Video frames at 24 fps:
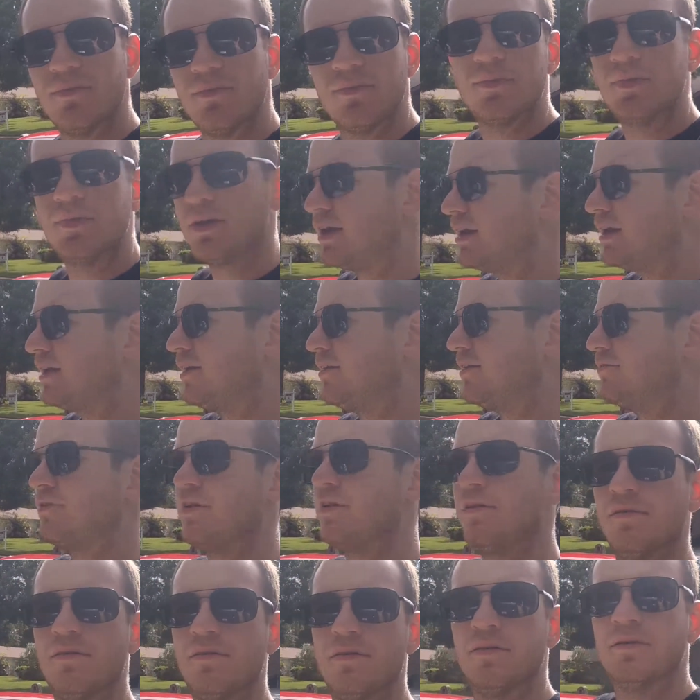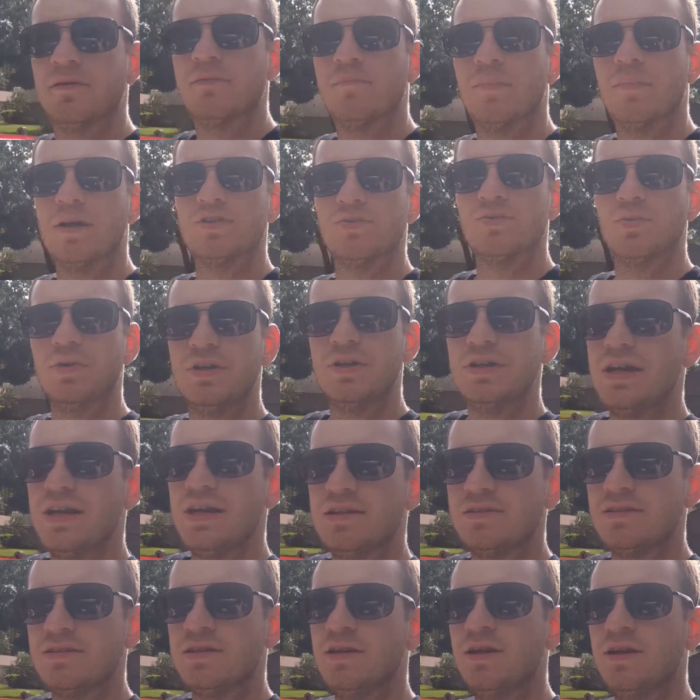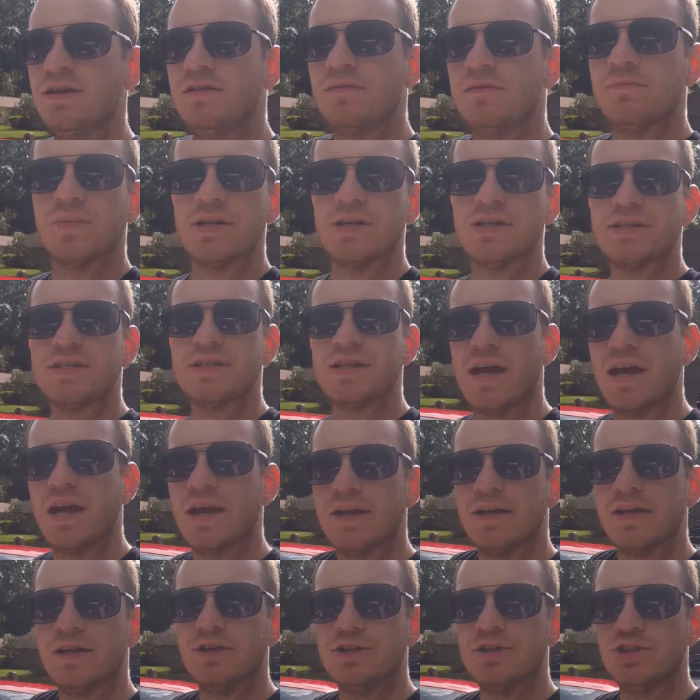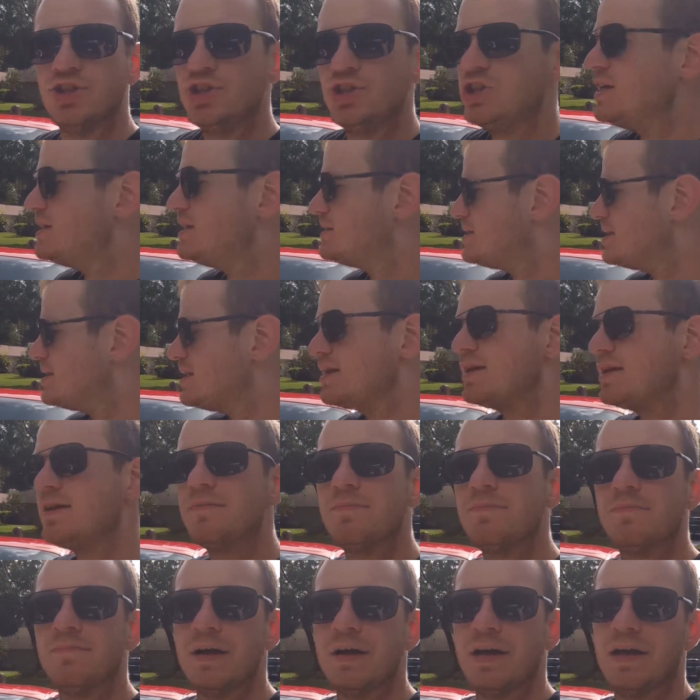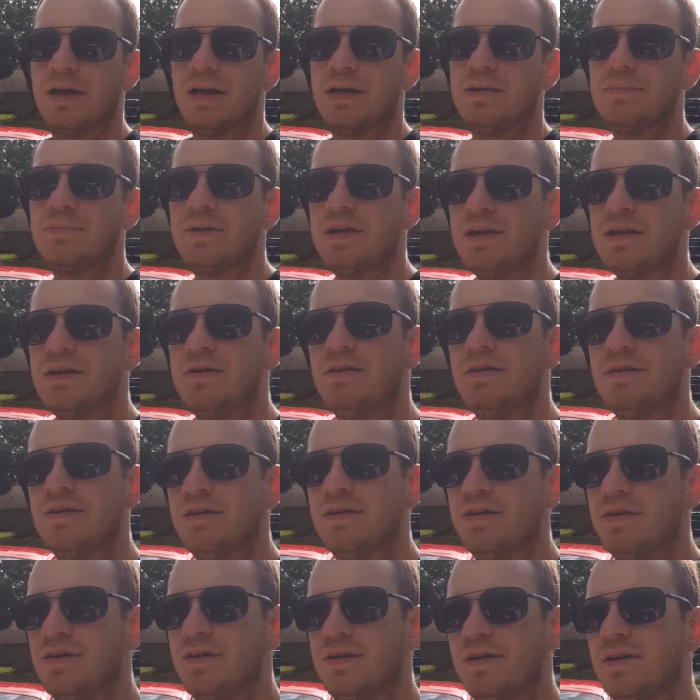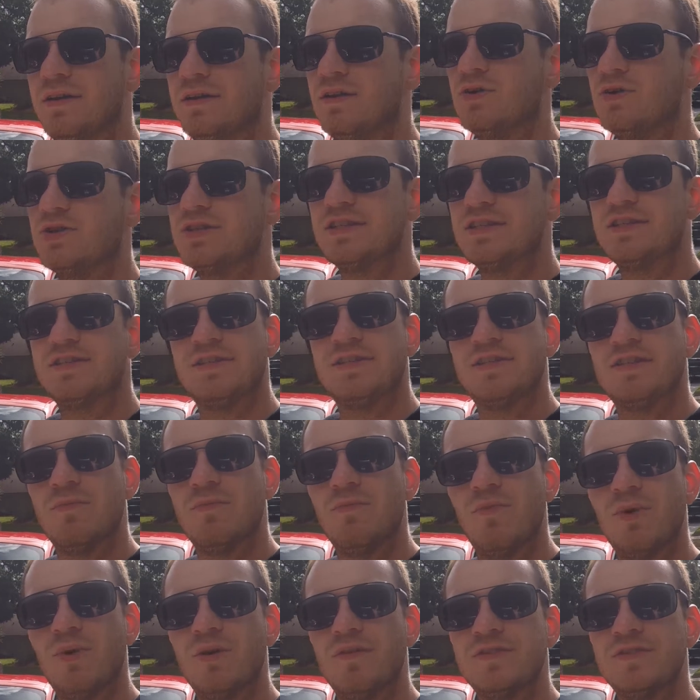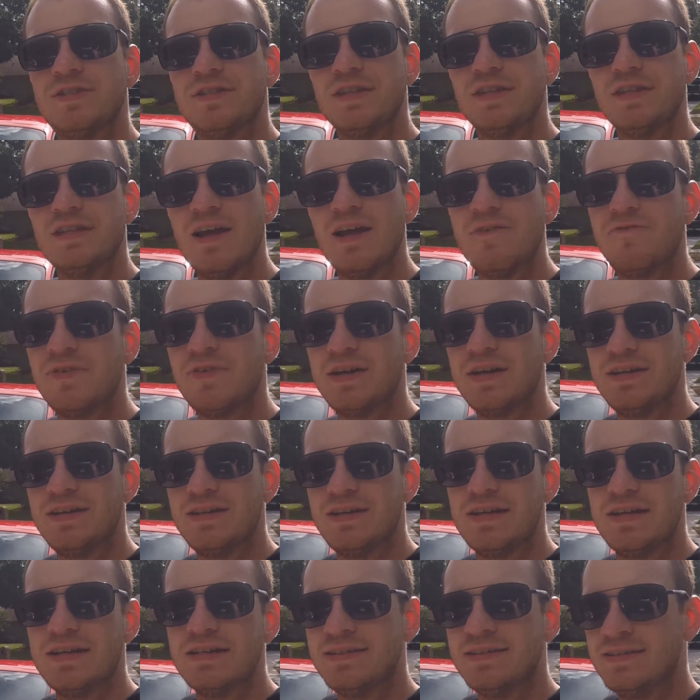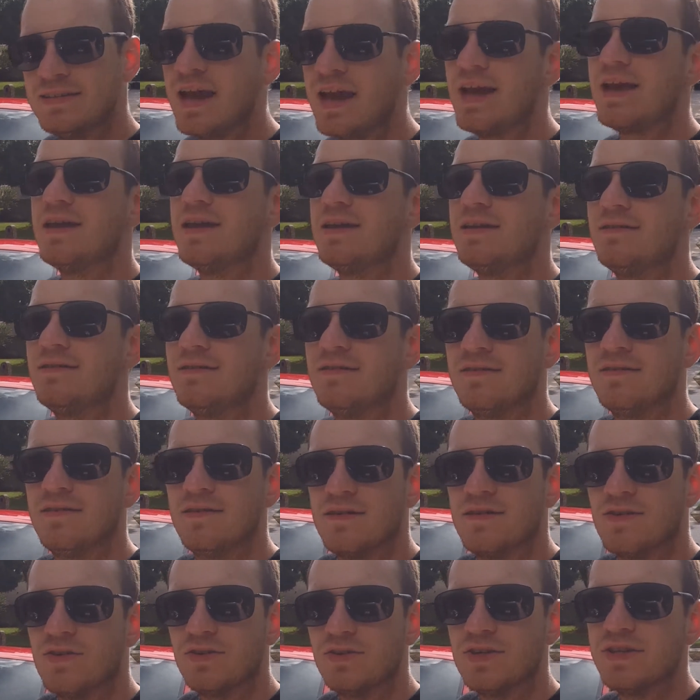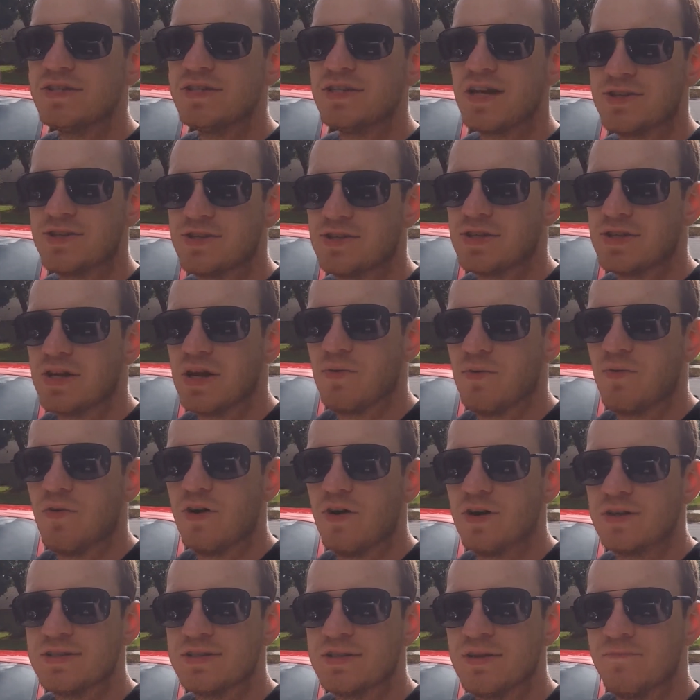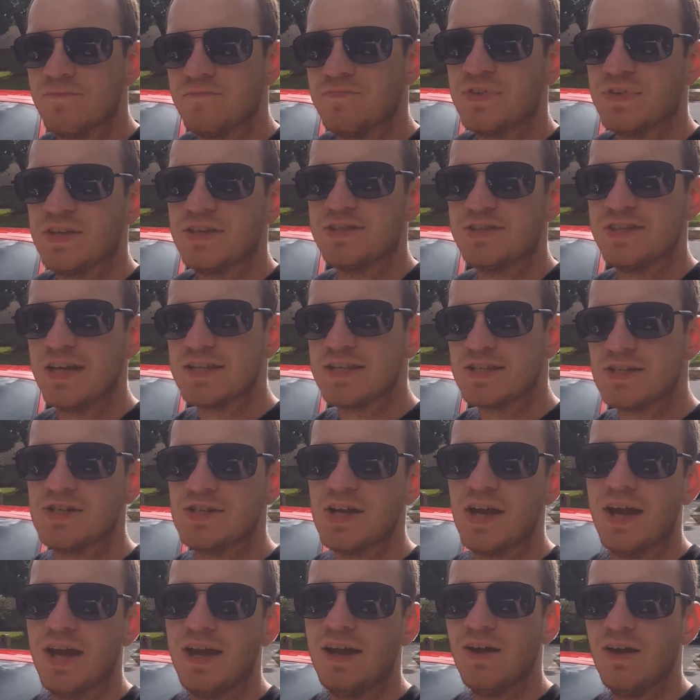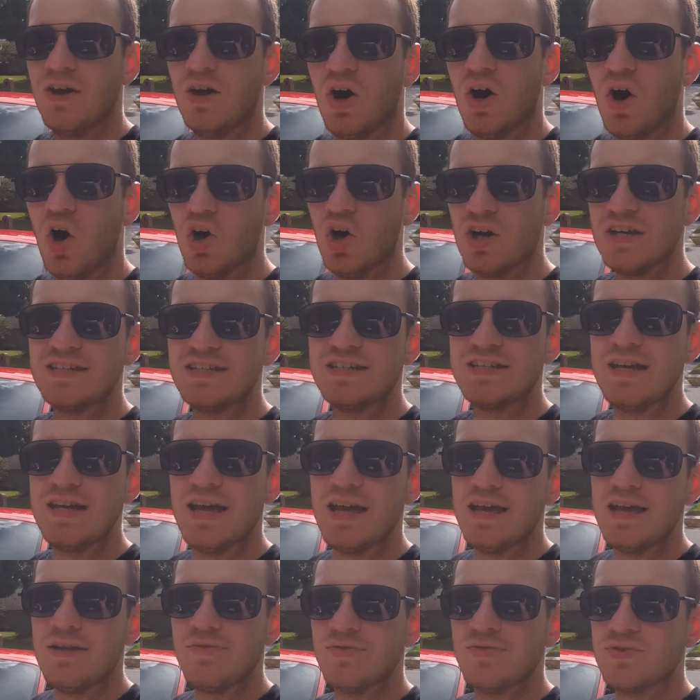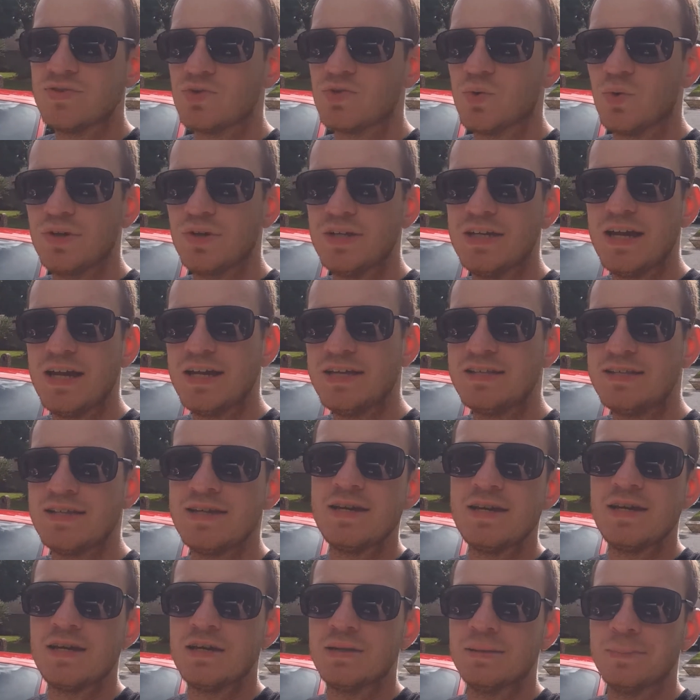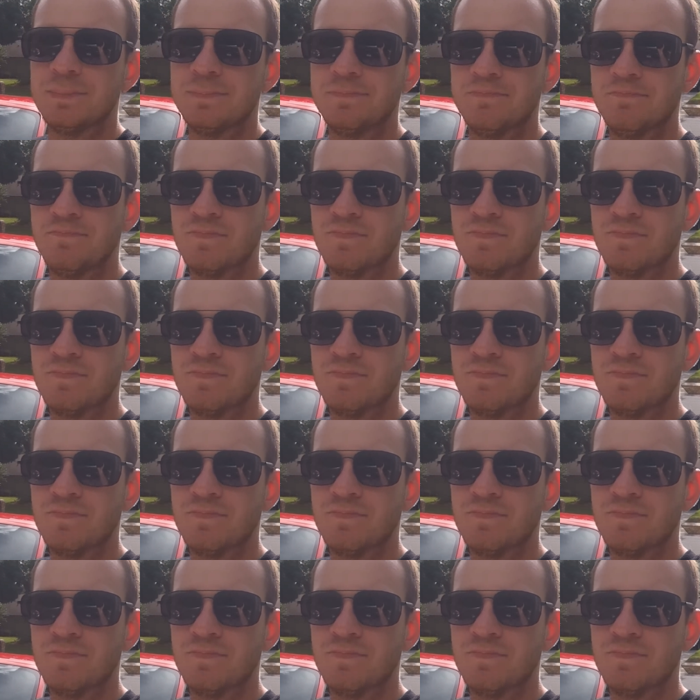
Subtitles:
we have my 2018 Mustang GT behind me. Of course, this is somewhat of a significant day, or at least yesterday was. Because yesterday, August the 8th, 2018,